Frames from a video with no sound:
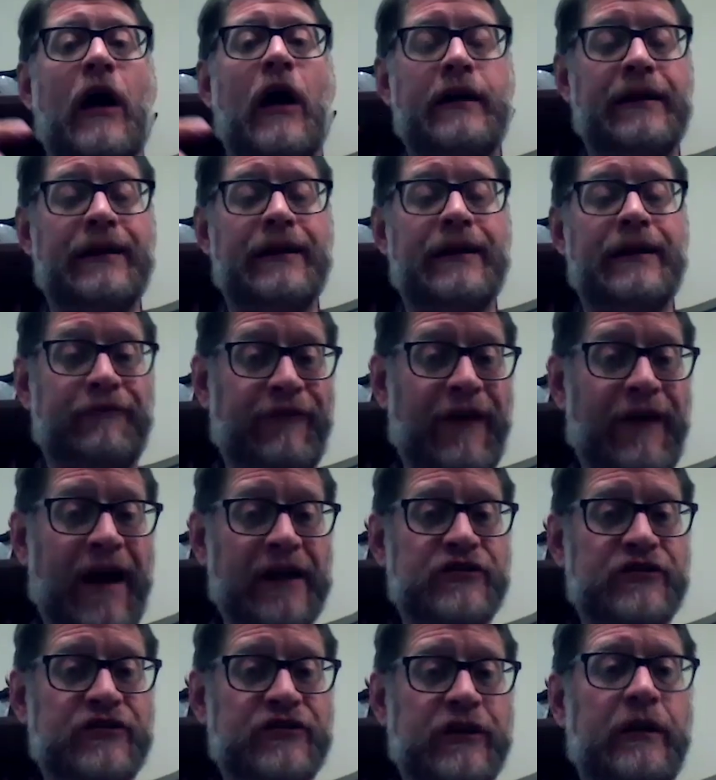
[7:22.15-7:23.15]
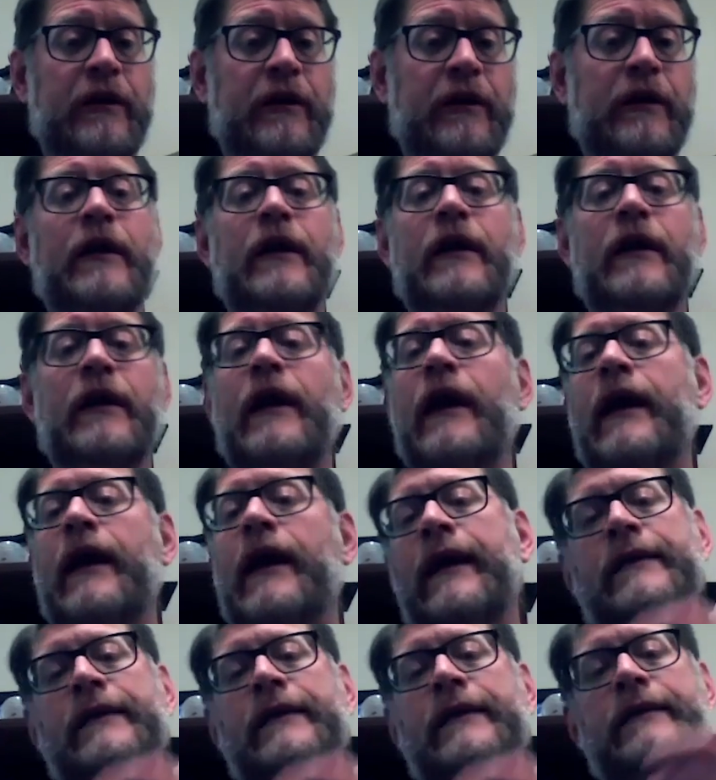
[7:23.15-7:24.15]
got an infection,
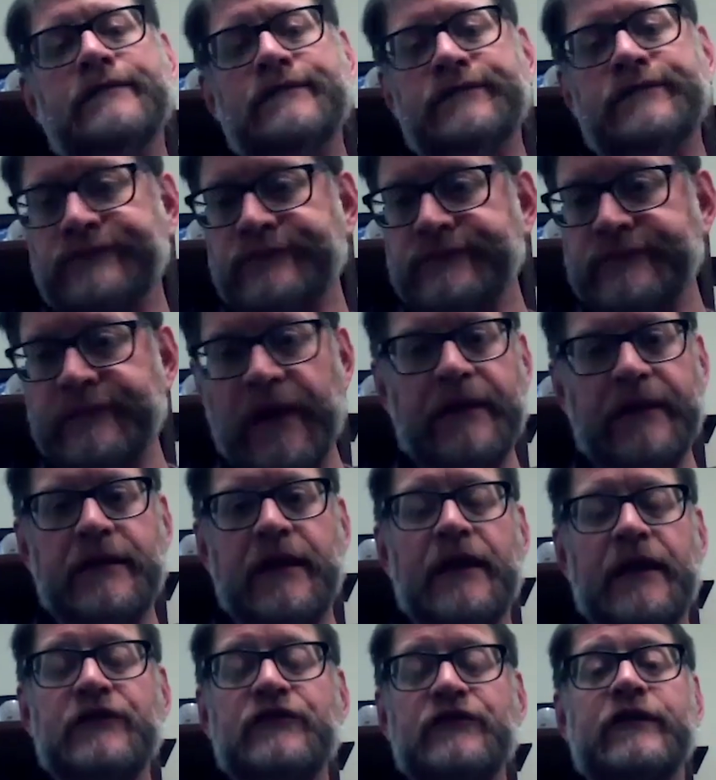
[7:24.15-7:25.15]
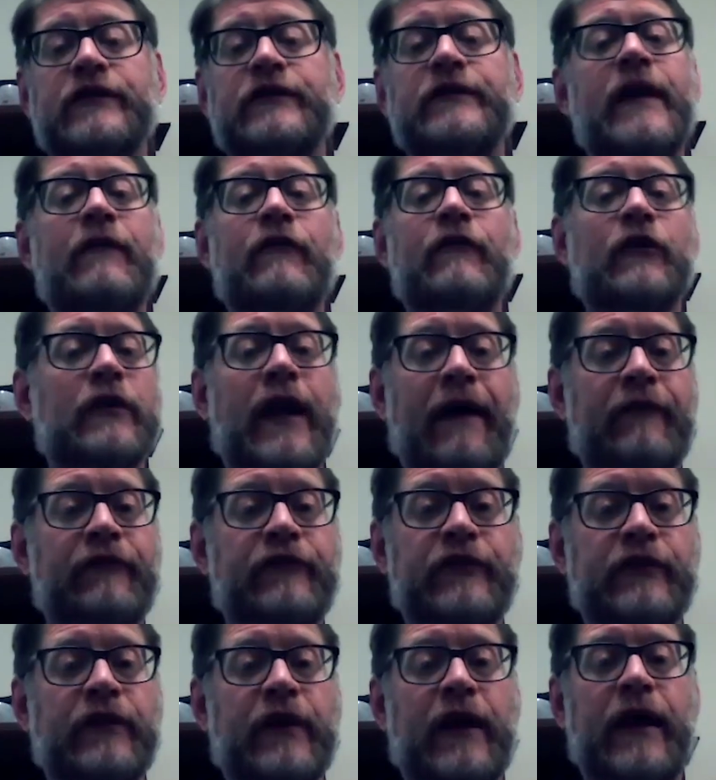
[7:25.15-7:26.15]
and it just never
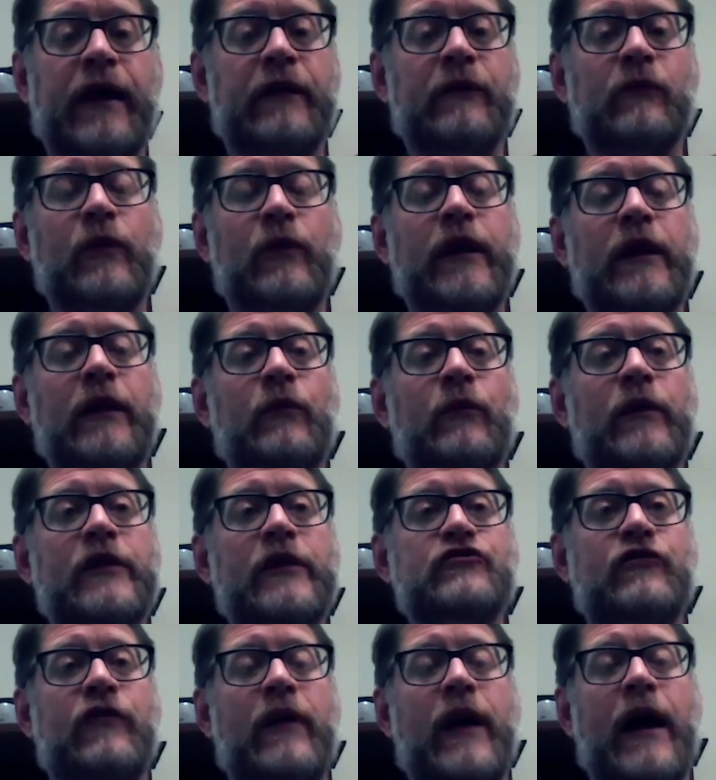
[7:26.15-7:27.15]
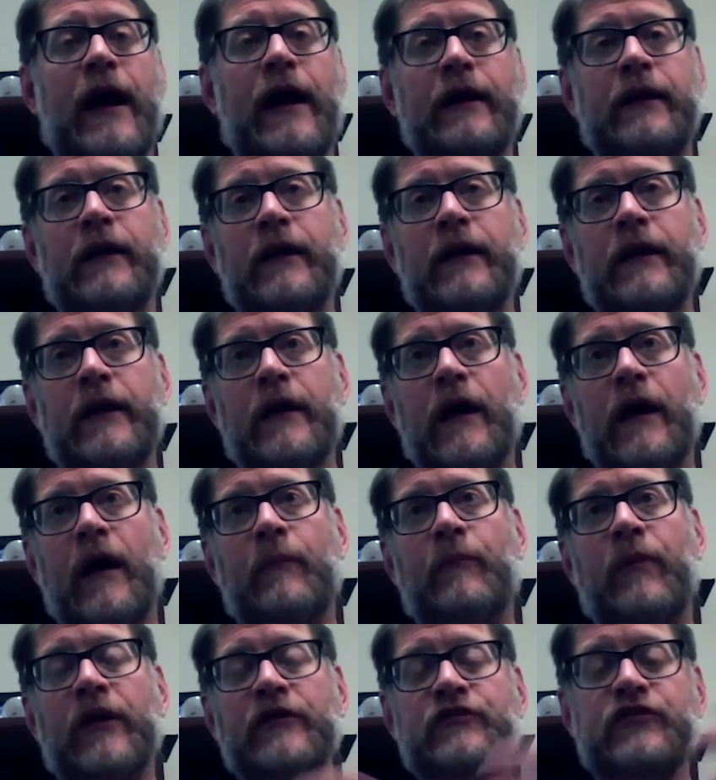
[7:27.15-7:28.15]
left. And we tried
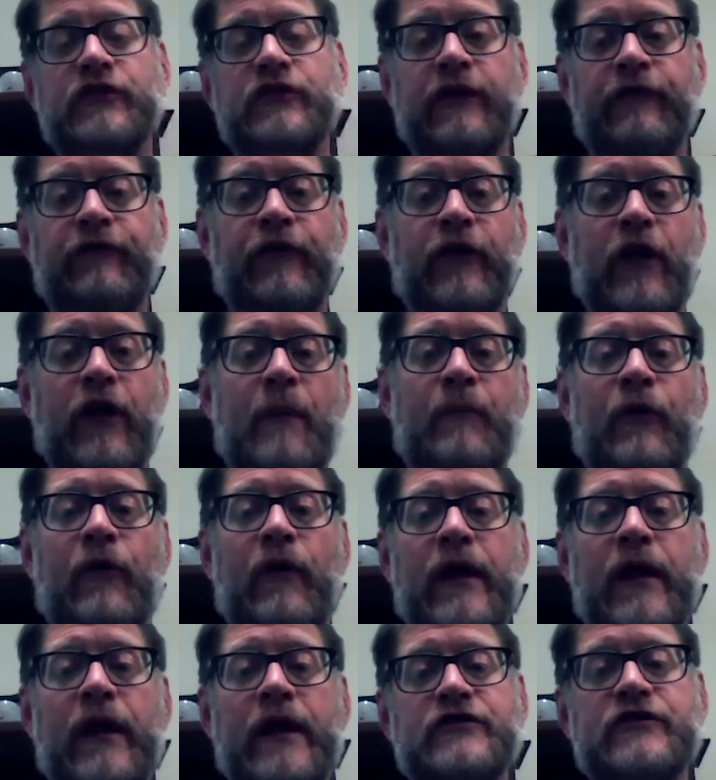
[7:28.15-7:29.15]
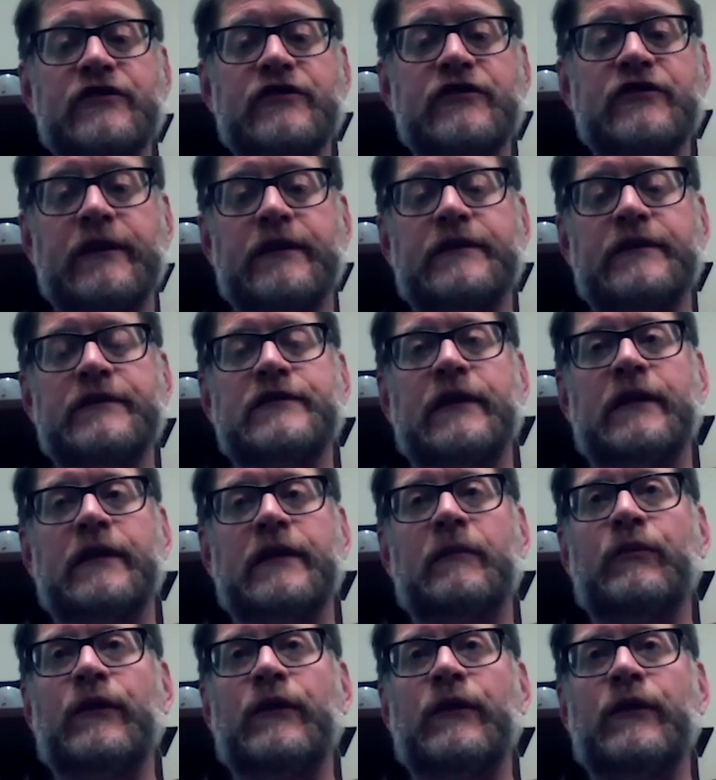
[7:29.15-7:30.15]
a bunch of different operations
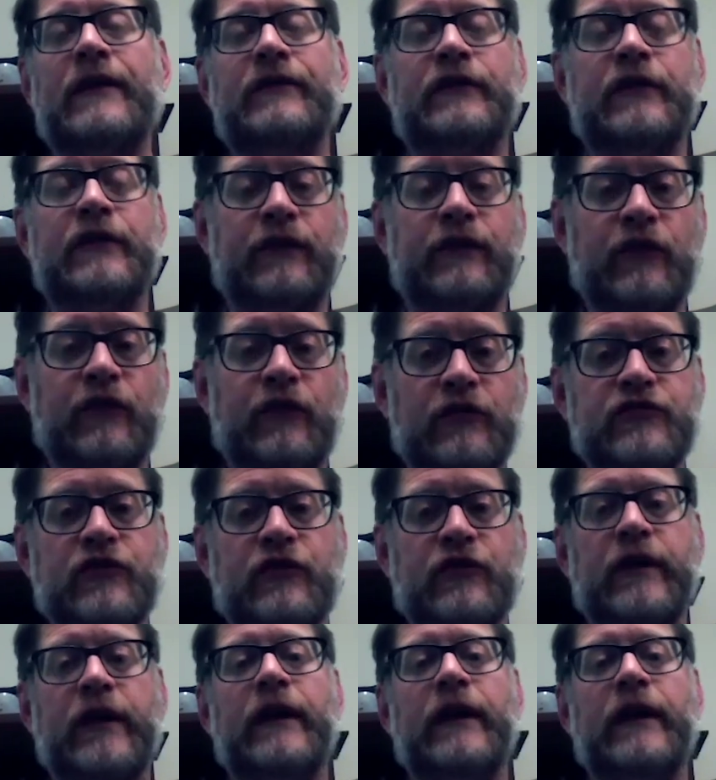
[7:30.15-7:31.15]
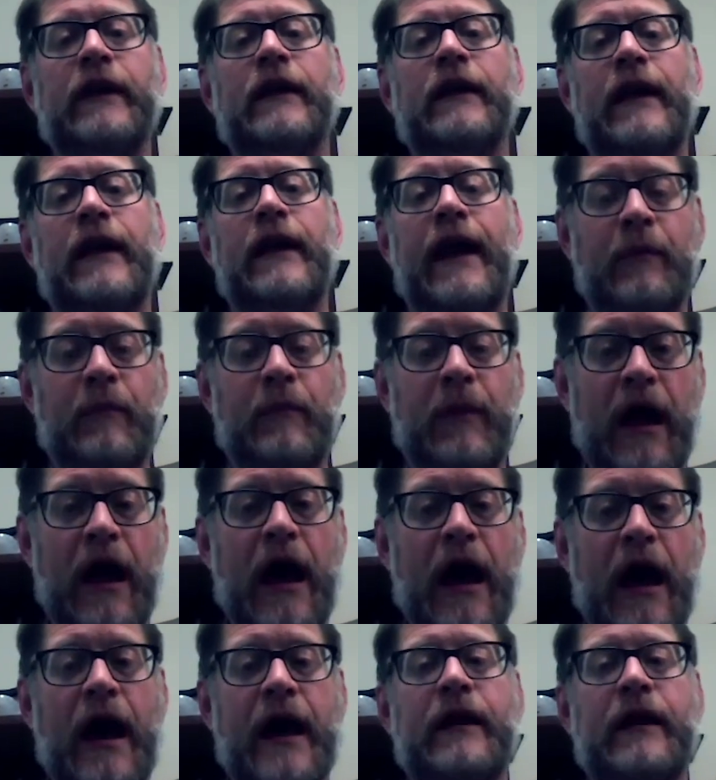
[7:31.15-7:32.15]
and plastic surgery and
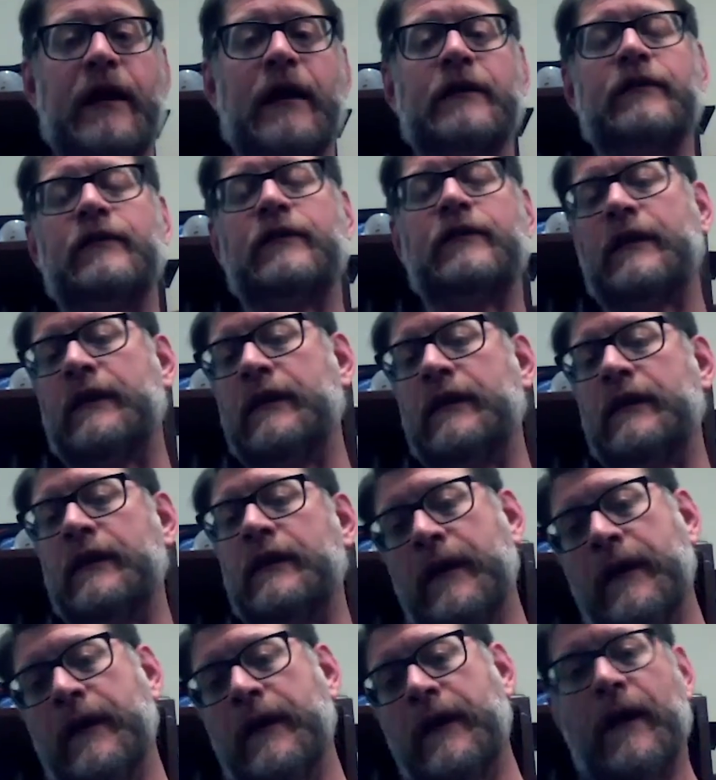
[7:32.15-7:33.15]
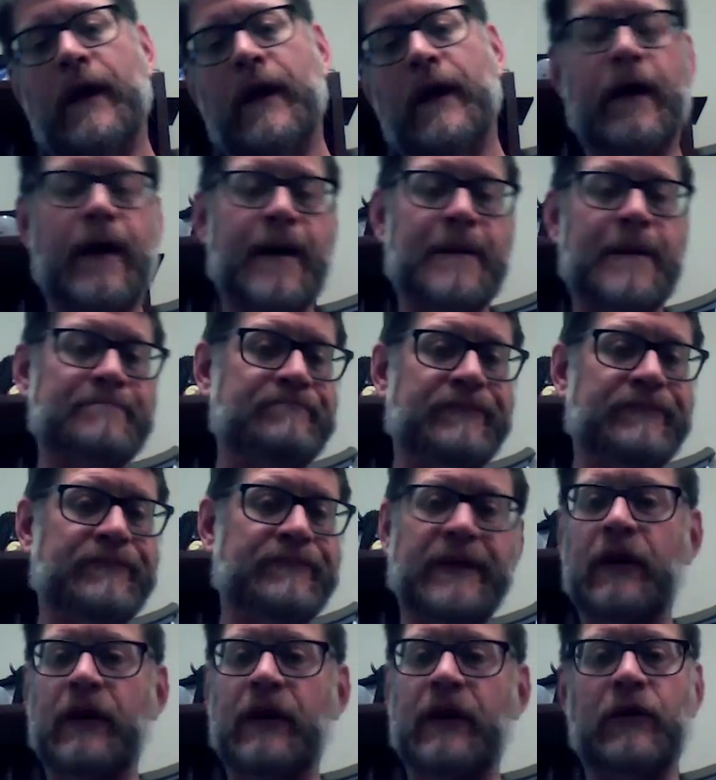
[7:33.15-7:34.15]
antibiotics, and
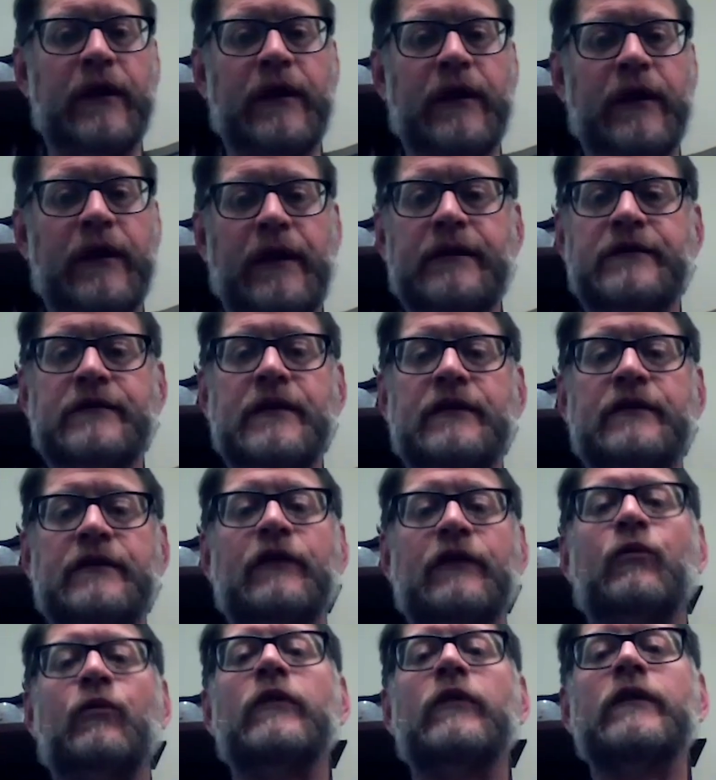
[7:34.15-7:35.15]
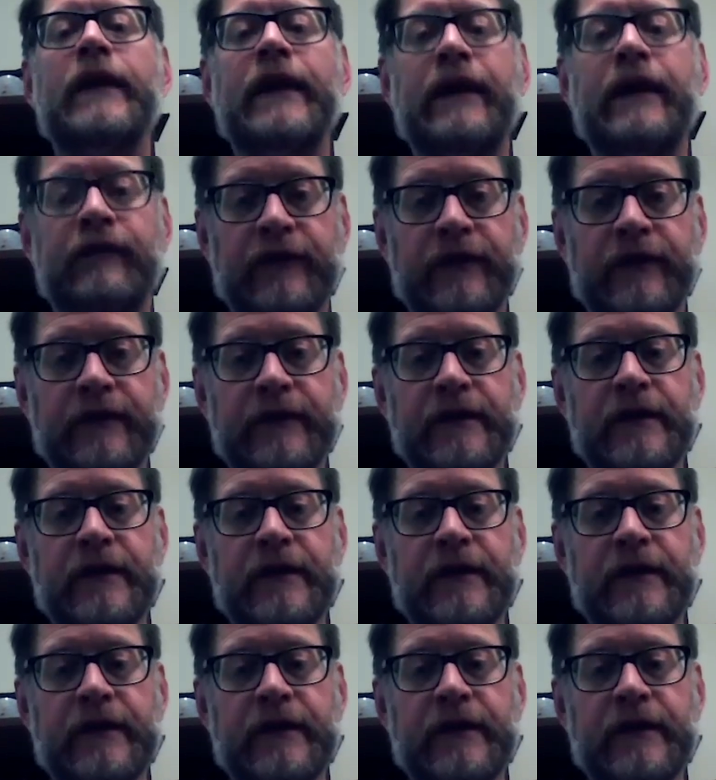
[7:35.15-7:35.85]
it just wouldn't leave.